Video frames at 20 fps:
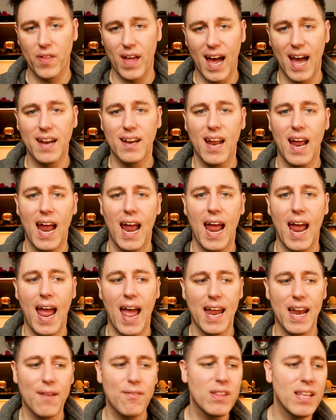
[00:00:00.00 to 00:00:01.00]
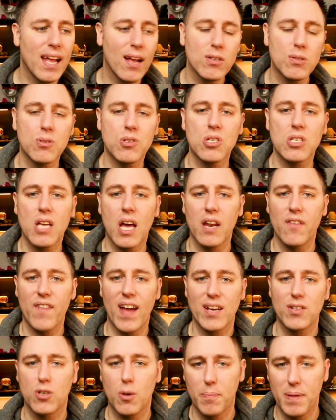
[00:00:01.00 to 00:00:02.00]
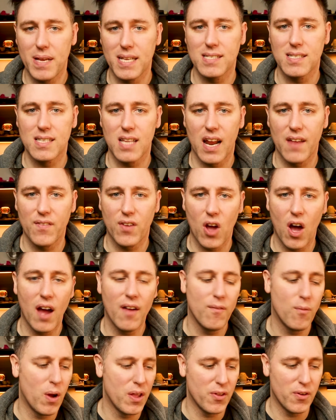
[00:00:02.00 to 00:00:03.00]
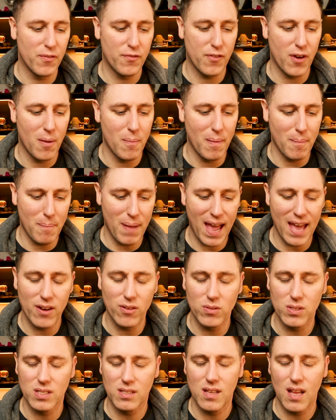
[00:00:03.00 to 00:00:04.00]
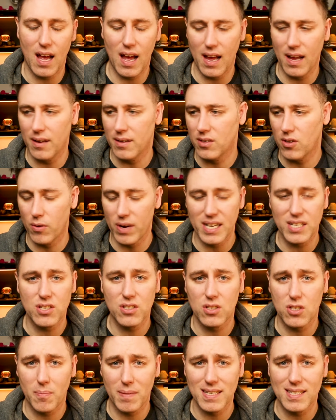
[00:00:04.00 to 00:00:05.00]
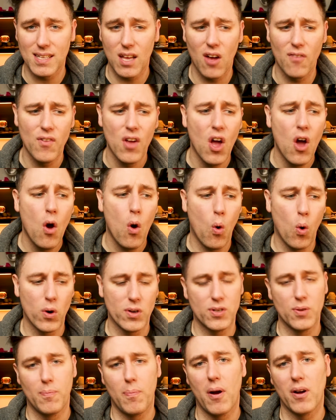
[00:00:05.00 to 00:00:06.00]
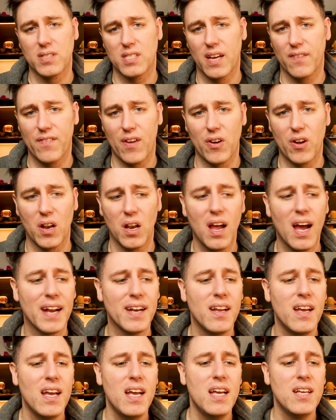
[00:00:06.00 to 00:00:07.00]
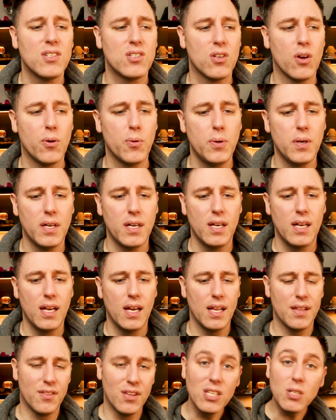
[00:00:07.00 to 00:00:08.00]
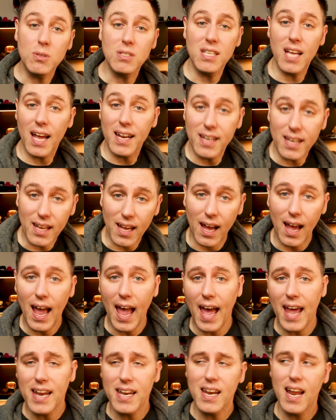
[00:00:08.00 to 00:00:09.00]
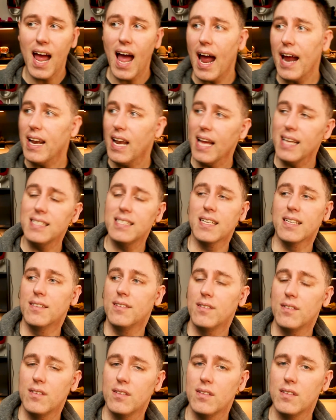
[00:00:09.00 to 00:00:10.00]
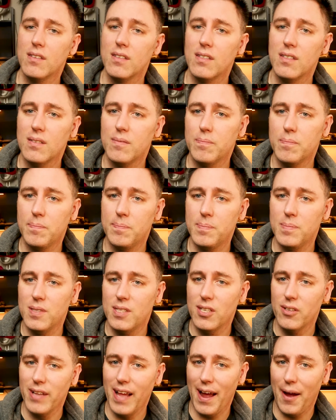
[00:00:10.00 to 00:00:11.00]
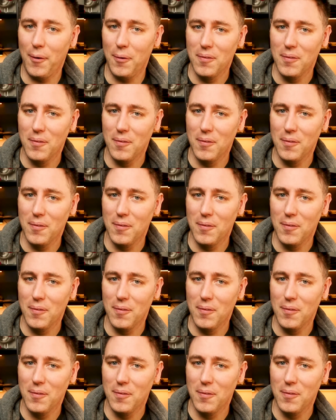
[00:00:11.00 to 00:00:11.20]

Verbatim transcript: that and everything else was just kind of extra pieces that I've got, whether from panel uh, donations to myself or to parts I found online. So this was the idea and I liked it until now.